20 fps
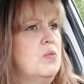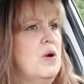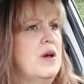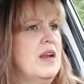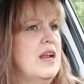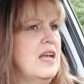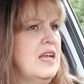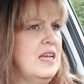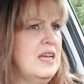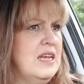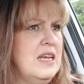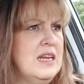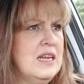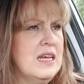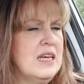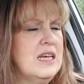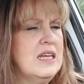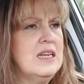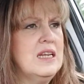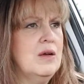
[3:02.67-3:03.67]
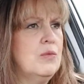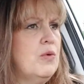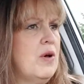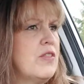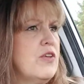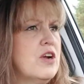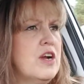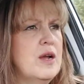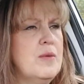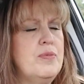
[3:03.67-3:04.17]
when I eat it,
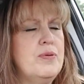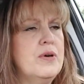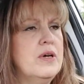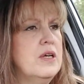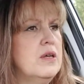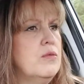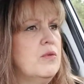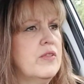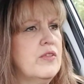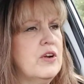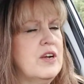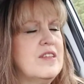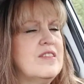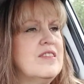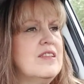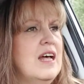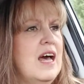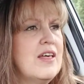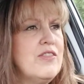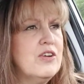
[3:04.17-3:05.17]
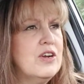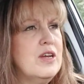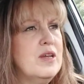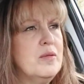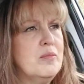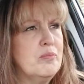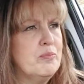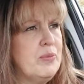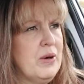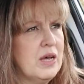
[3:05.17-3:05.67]
whether I put, whether I slather it
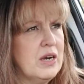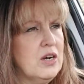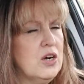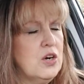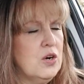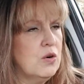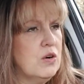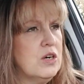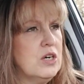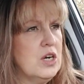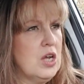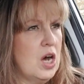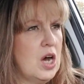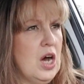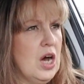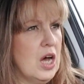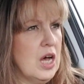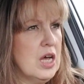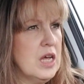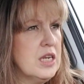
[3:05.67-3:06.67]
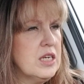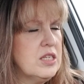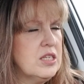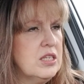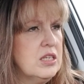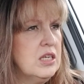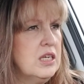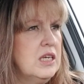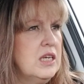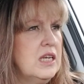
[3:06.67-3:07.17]
in butter or not,
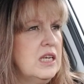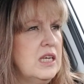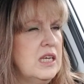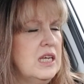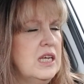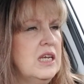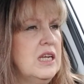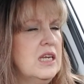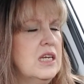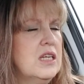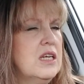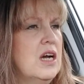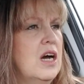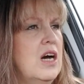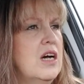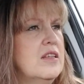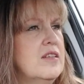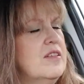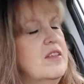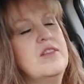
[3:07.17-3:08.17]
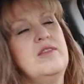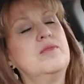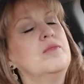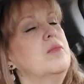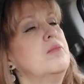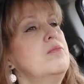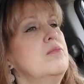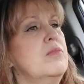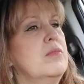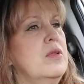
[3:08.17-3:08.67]
it causes
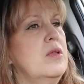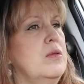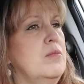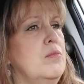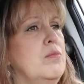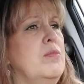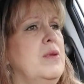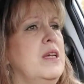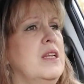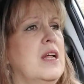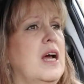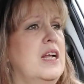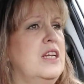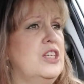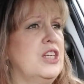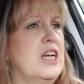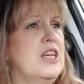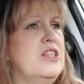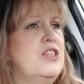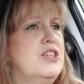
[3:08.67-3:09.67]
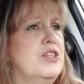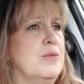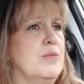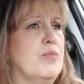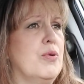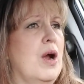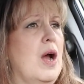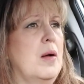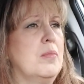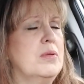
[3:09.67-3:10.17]
me
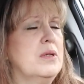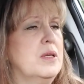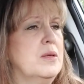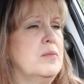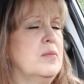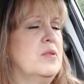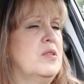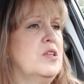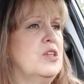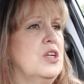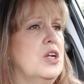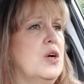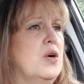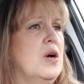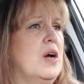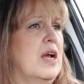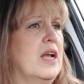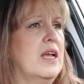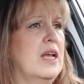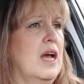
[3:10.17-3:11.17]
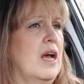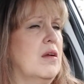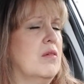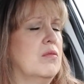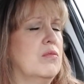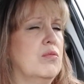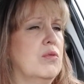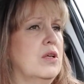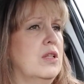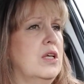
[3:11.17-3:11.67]
digestion problems. You know, I get
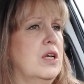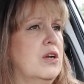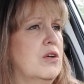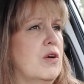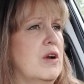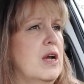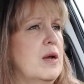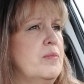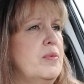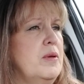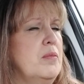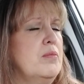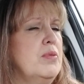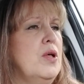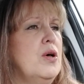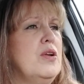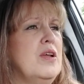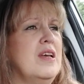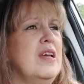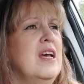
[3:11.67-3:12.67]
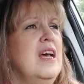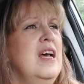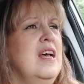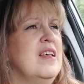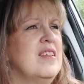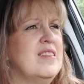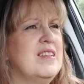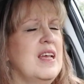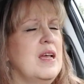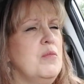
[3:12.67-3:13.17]
really crampy and
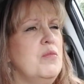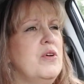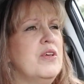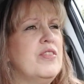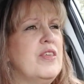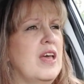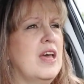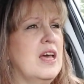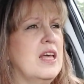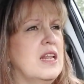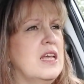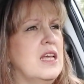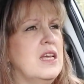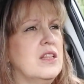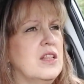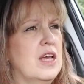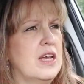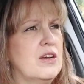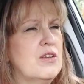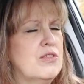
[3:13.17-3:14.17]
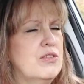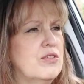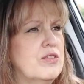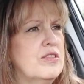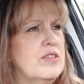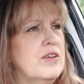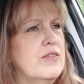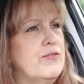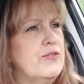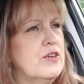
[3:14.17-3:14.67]
bloating. Same with any like
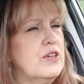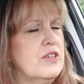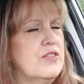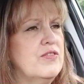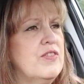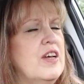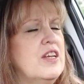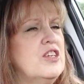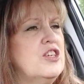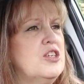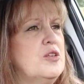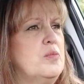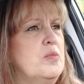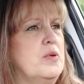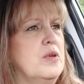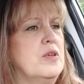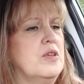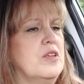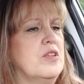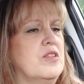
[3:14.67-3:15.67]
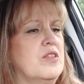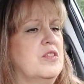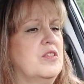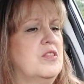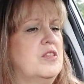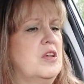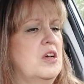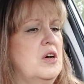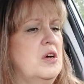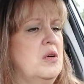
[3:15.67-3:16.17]
cruciferous
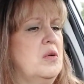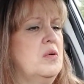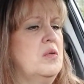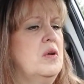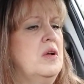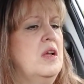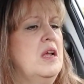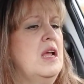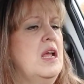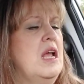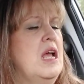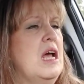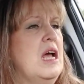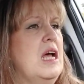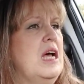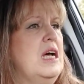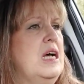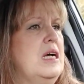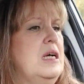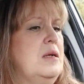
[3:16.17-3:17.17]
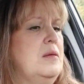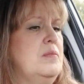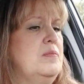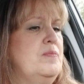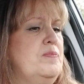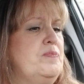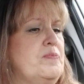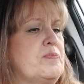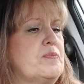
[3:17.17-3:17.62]
vegetables. So, um,